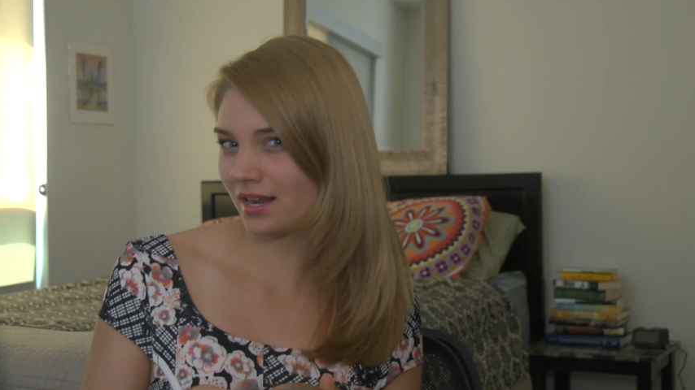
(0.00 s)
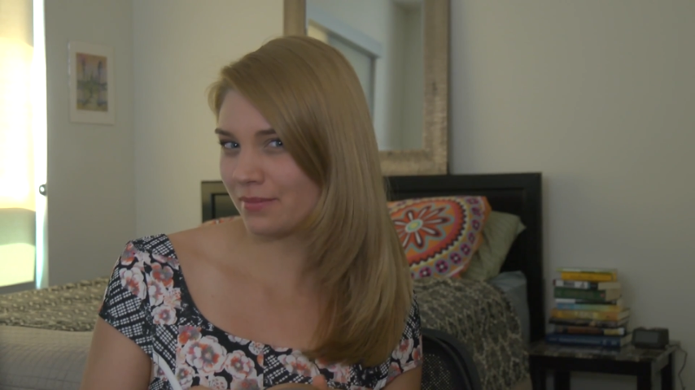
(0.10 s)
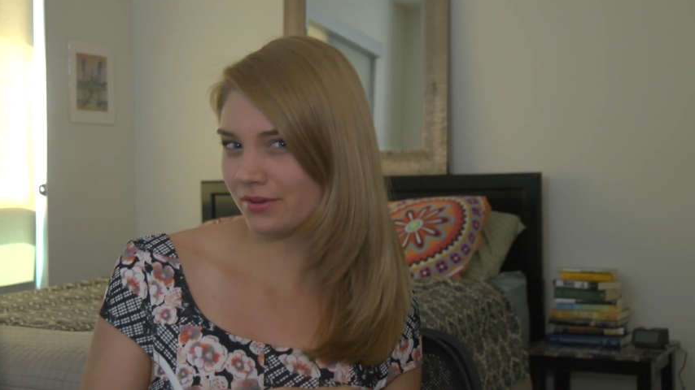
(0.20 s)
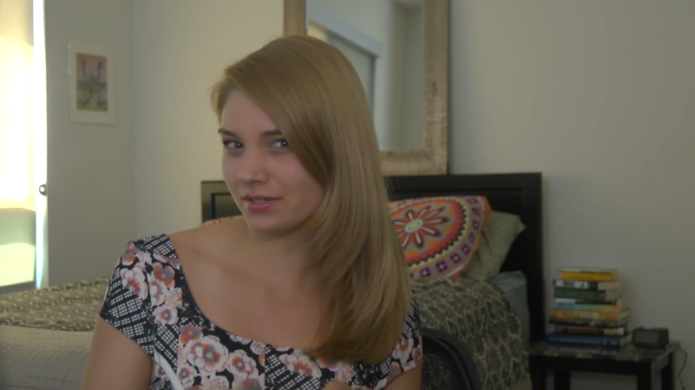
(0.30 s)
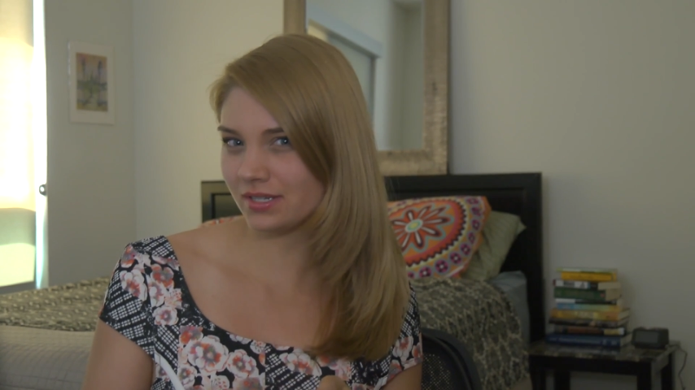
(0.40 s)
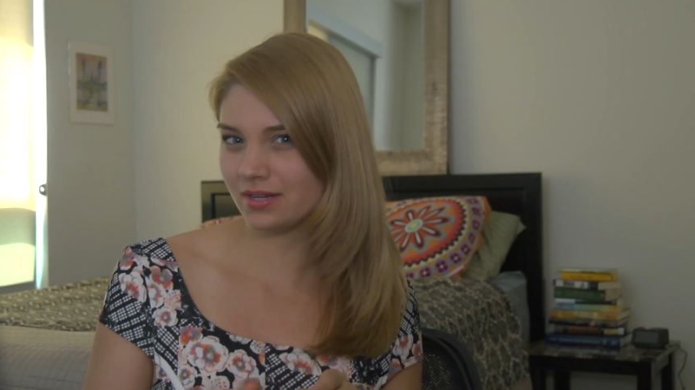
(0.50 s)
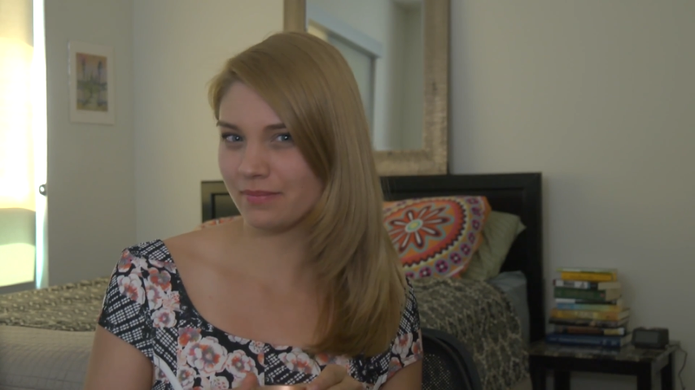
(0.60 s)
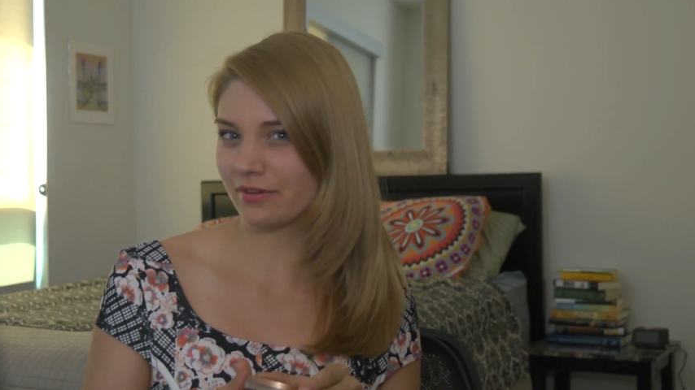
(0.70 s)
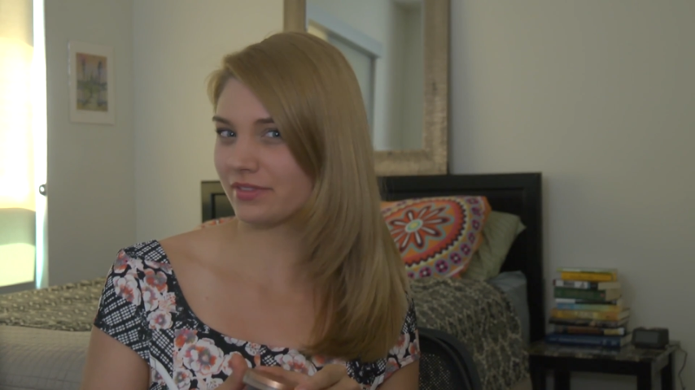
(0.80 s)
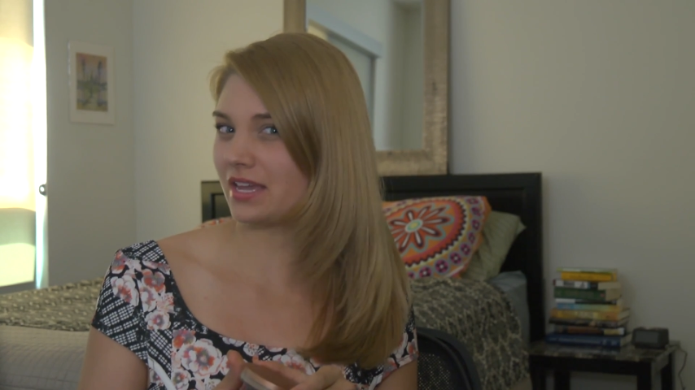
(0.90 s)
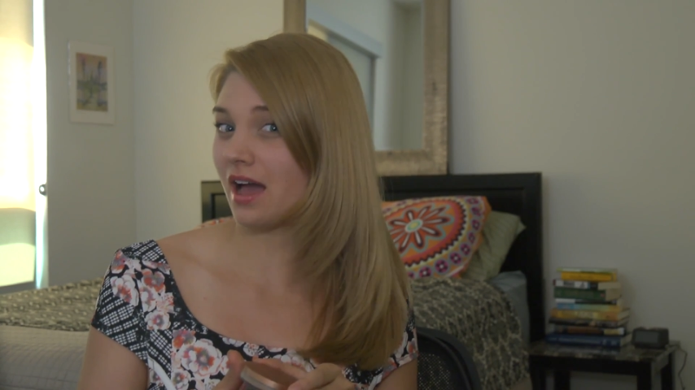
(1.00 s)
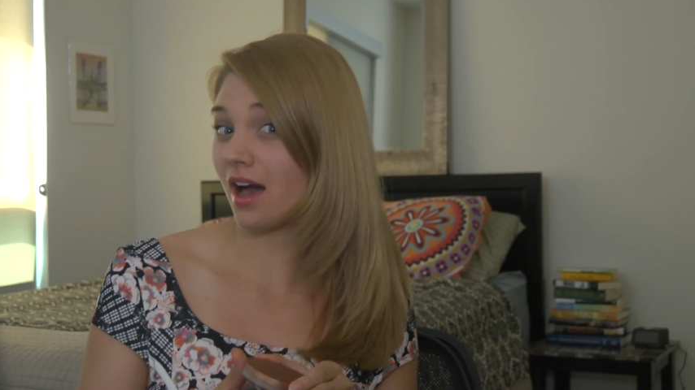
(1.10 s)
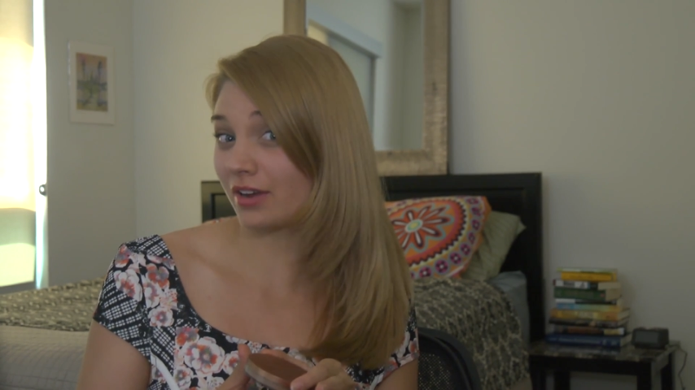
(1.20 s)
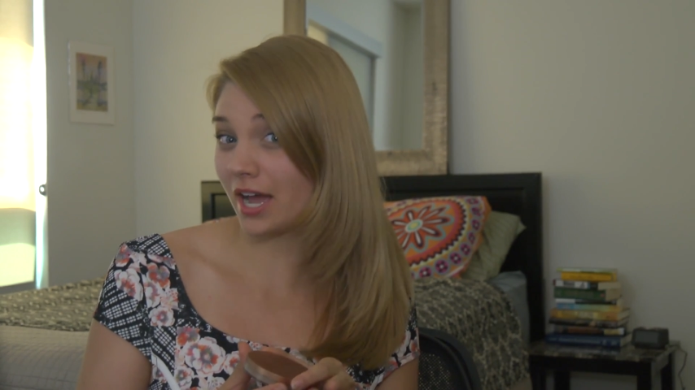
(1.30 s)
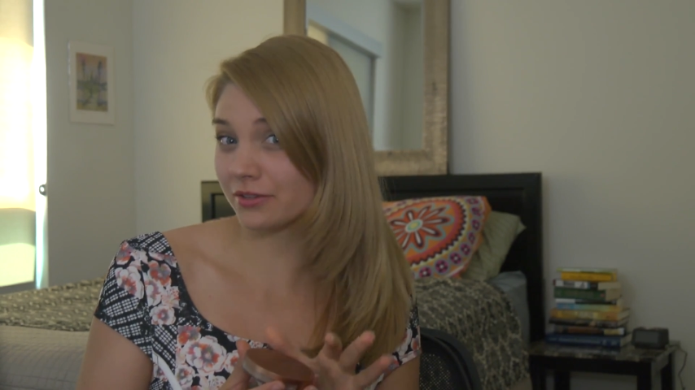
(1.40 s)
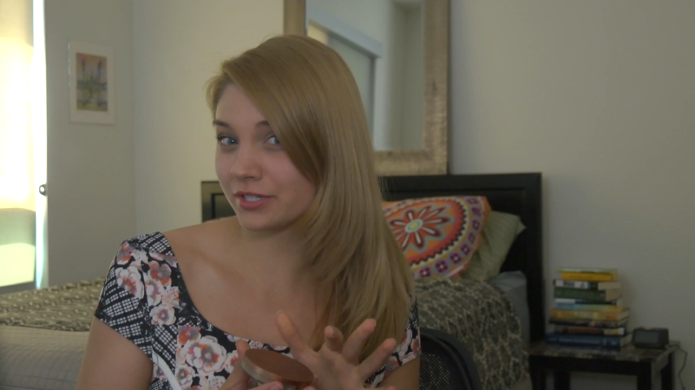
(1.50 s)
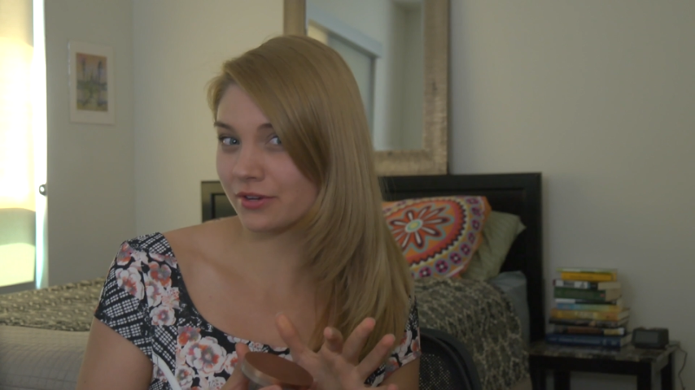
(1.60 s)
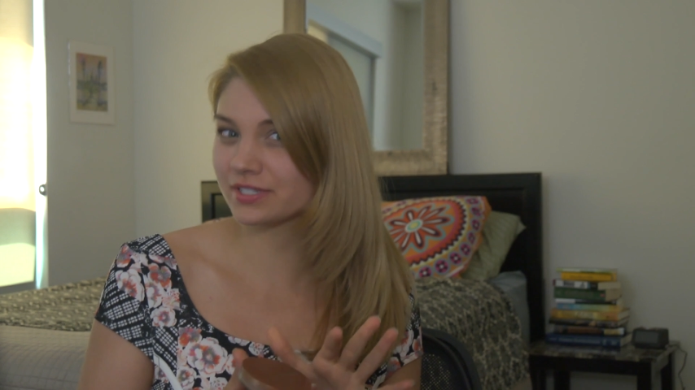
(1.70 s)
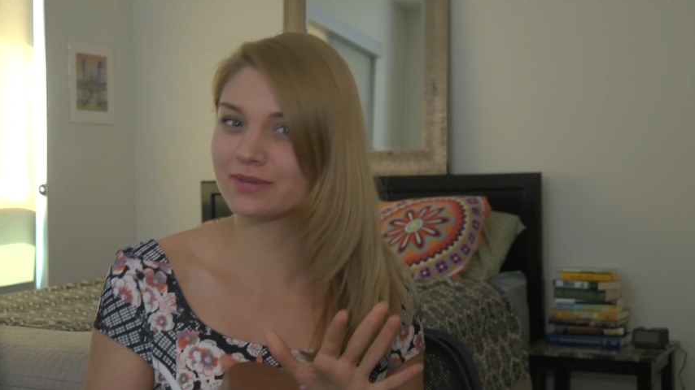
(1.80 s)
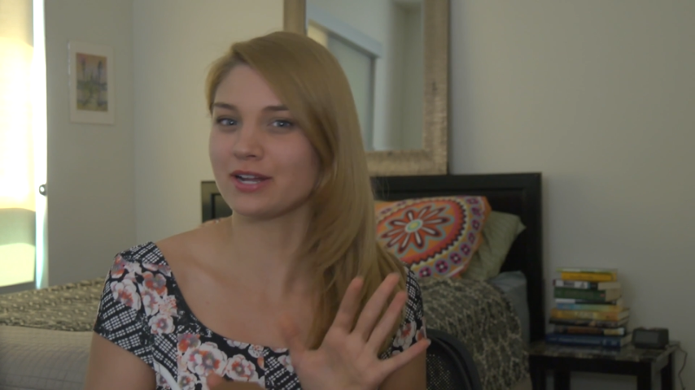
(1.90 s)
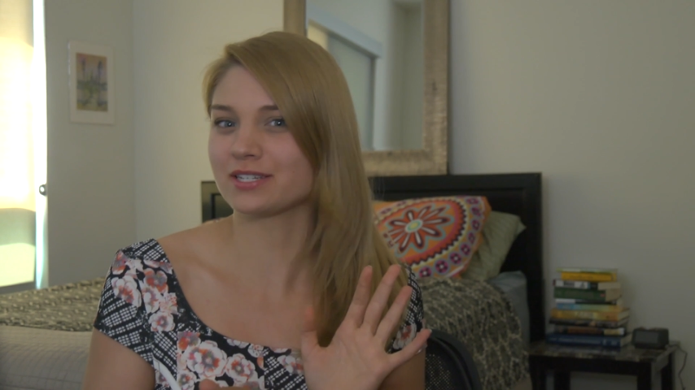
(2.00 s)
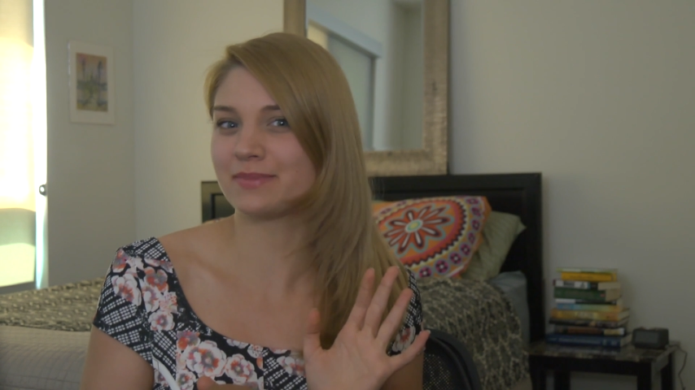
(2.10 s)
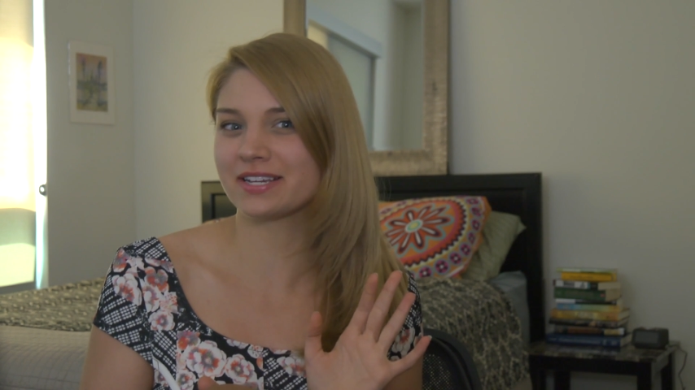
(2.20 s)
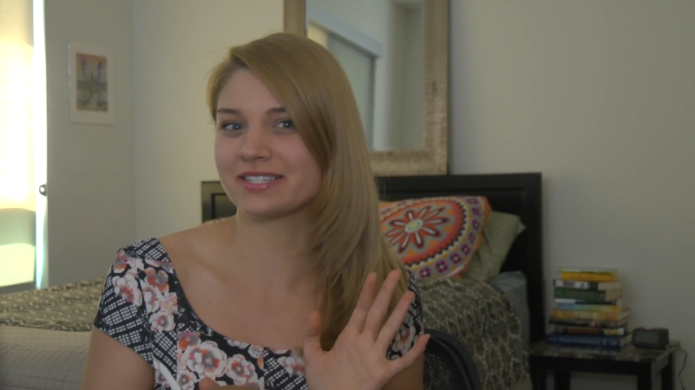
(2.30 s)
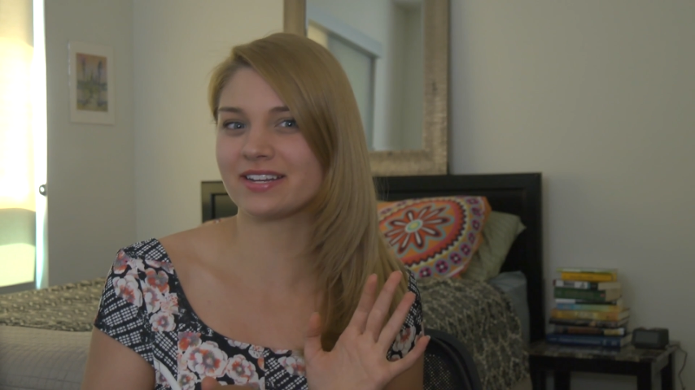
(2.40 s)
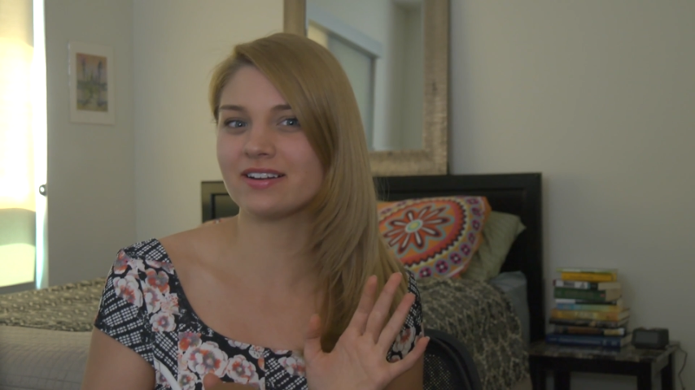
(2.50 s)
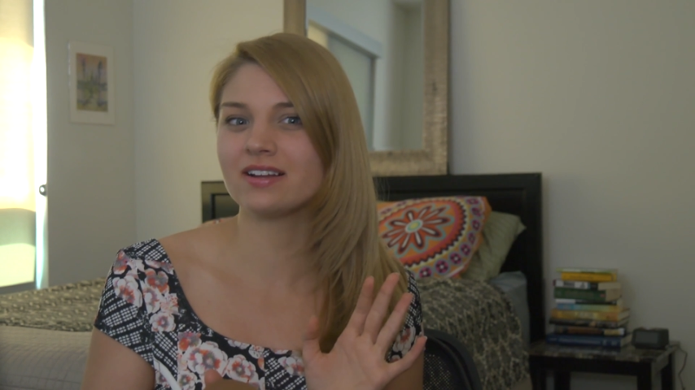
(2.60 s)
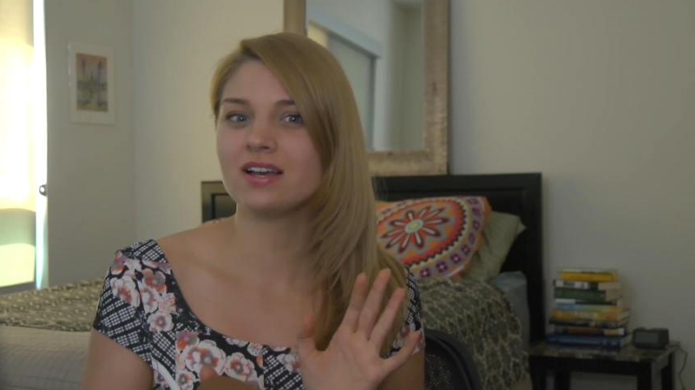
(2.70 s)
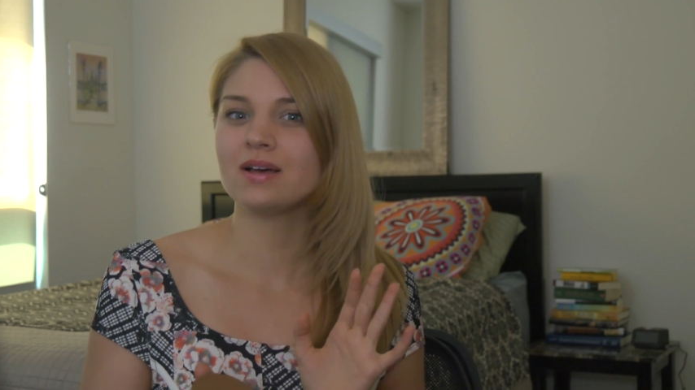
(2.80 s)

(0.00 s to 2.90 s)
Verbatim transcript: that I posted about the avocado toast I brought to Becca's dinner,